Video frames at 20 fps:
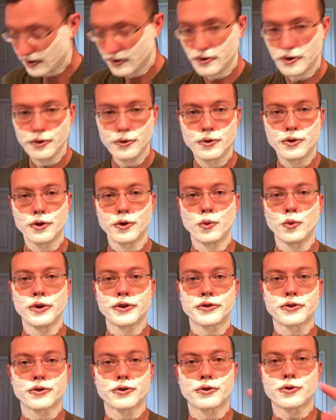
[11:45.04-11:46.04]
due to the
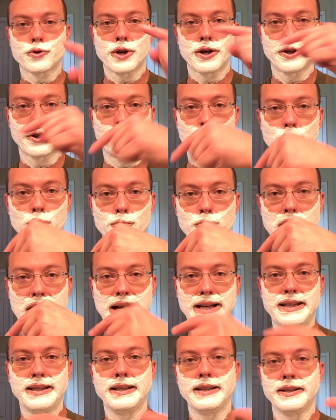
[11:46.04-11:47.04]
whiskers trying to grow
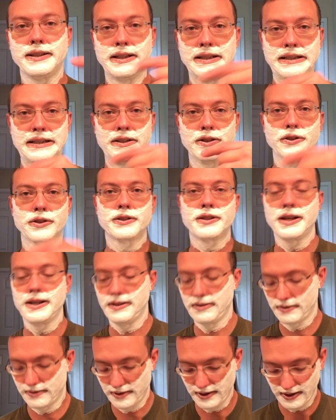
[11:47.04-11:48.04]
back in and
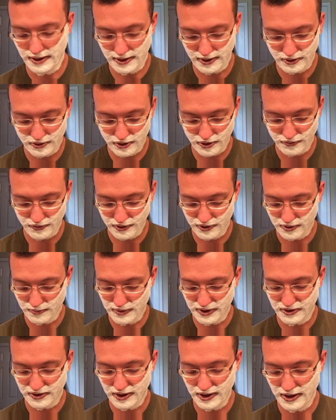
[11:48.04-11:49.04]
irritating the surface of
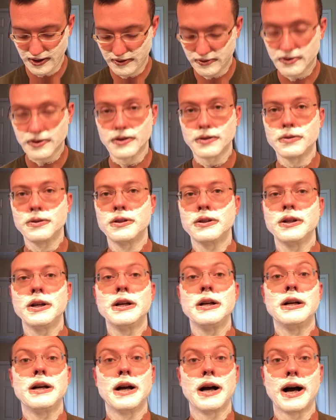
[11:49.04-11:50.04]
my skin. So
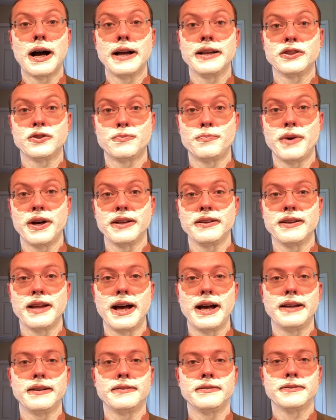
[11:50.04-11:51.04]
I expect
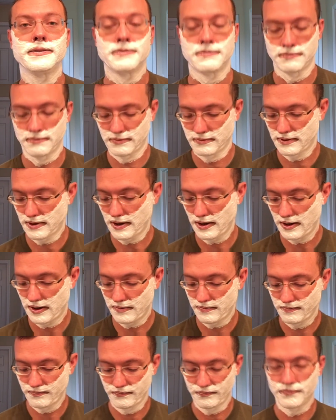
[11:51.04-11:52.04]
that
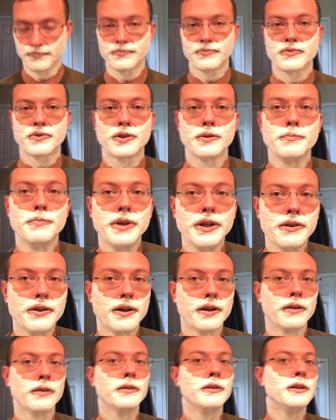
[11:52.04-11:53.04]
to be
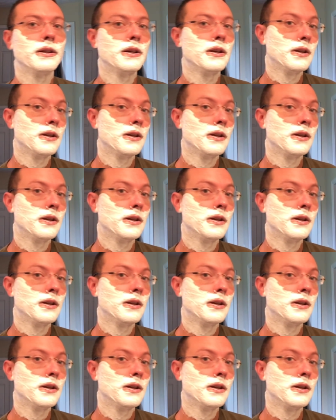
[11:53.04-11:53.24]
there